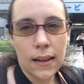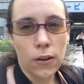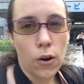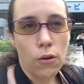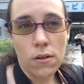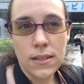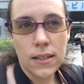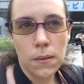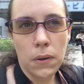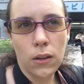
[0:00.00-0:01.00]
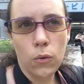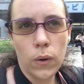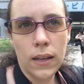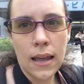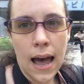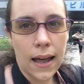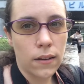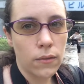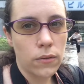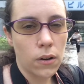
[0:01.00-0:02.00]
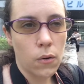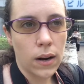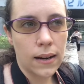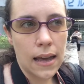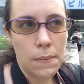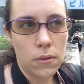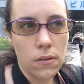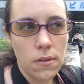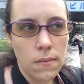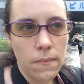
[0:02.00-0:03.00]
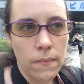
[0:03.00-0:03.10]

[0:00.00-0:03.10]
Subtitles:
a crossing between Anne of the Green Gables,